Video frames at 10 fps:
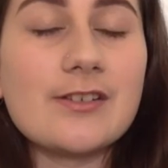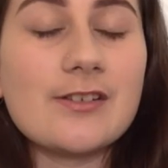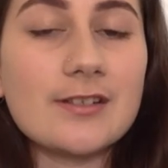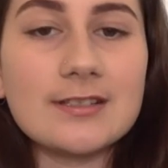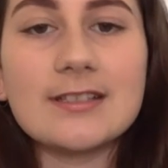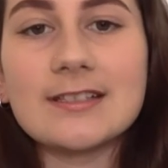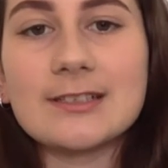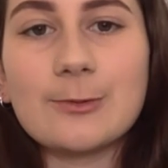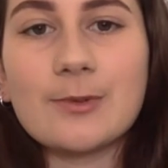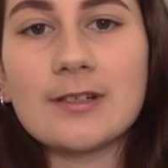just as
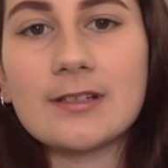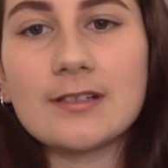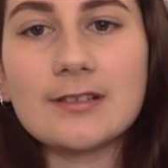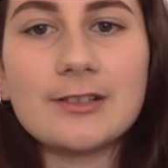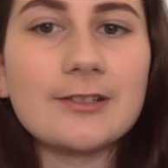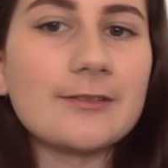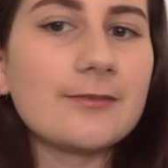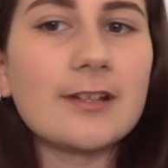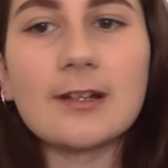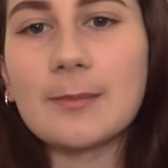quick to
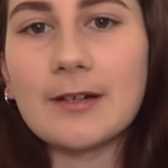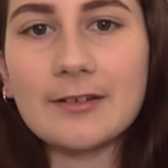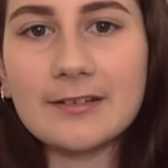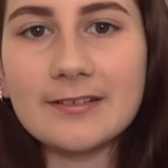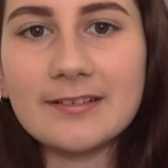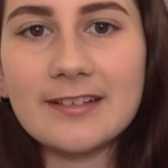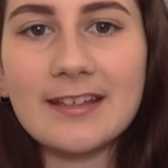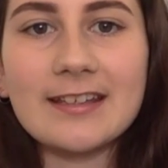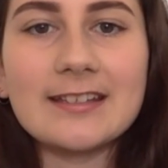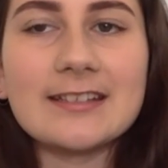forget about it
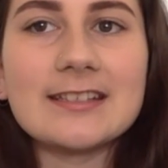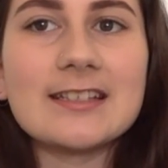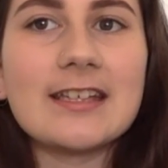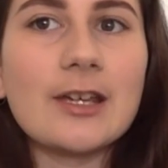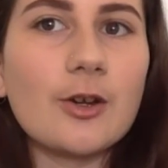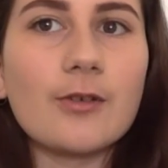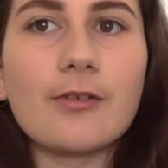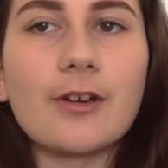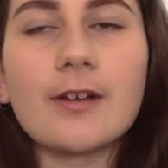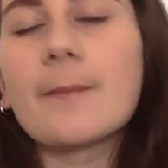and get
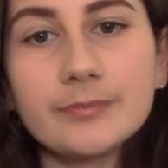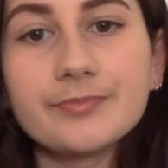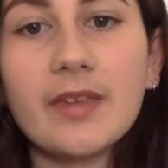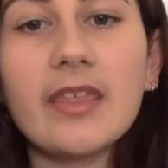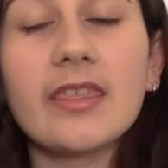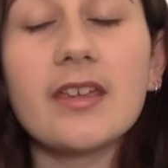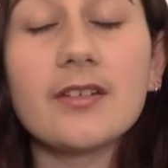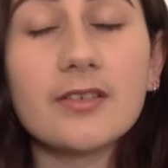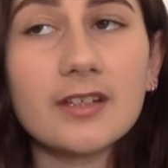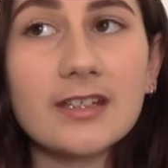over it.
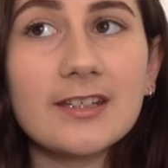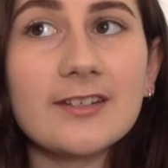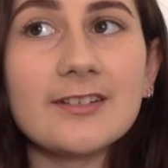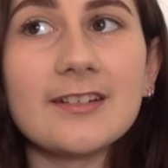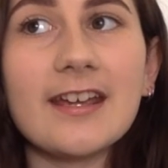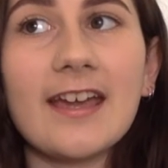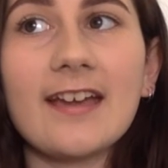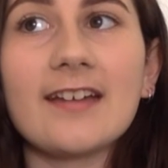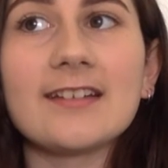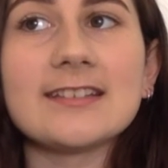They're really good
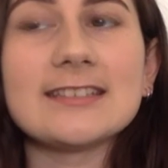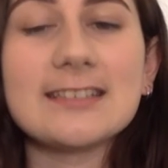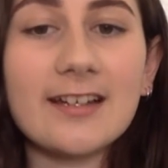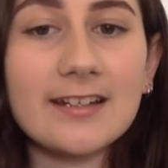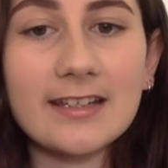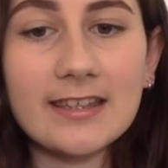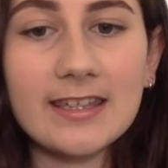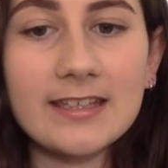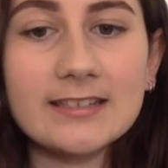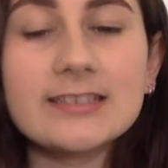at starting
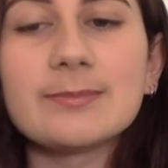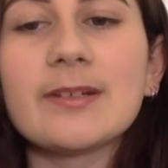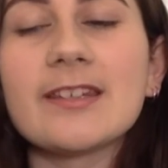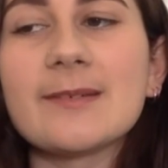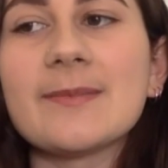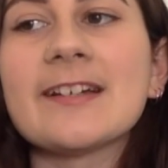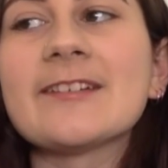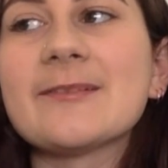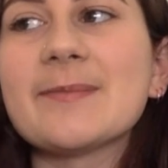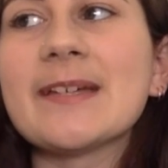things, but they might
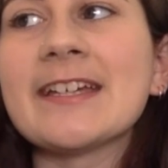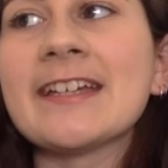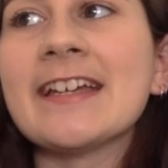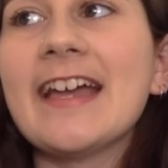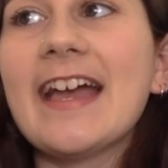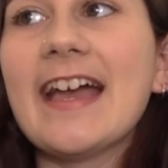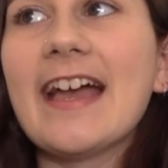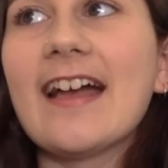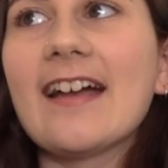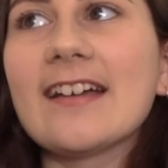not be
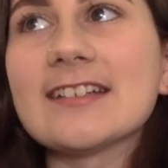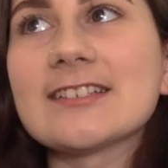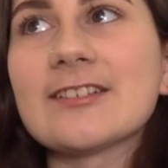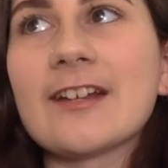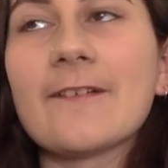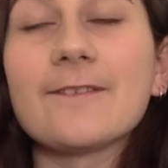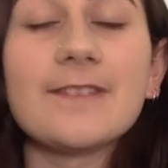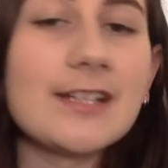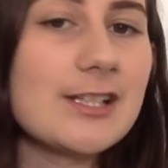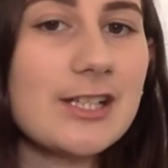as good at
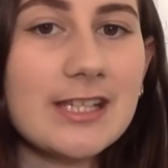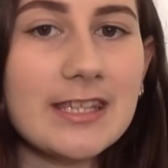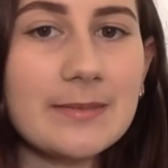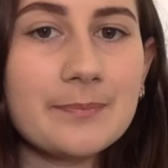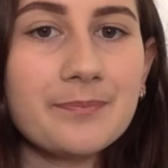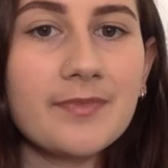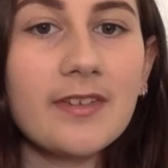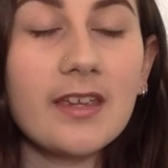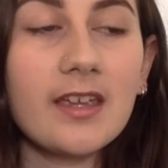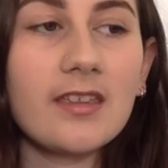finishing them.
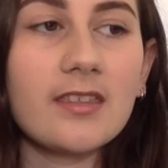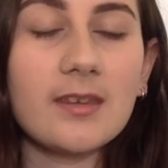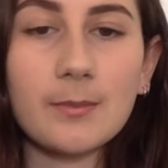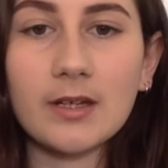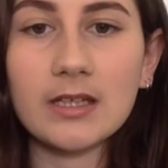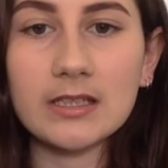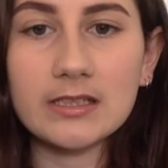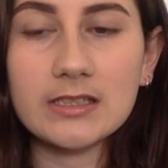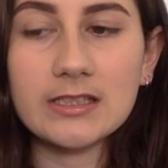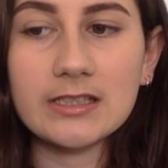They
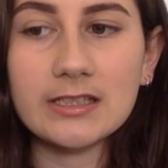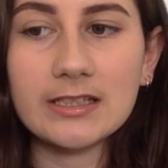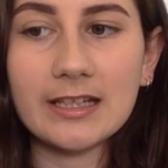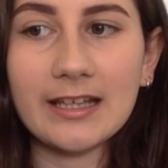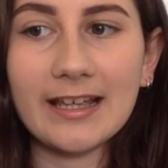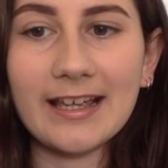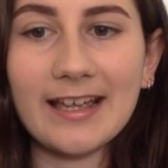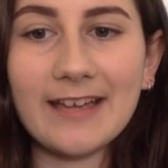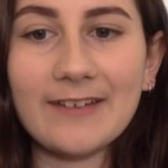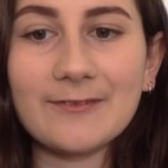might
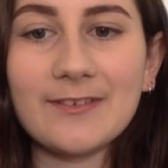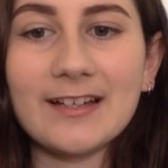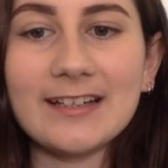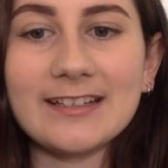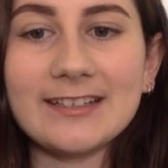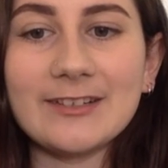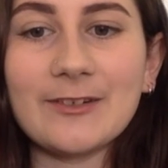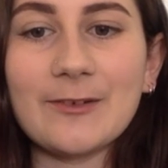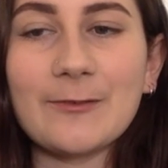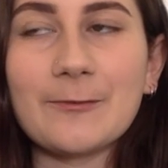have a lot
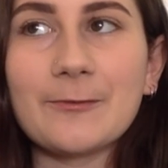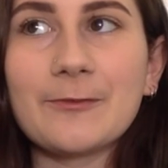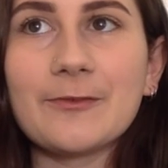of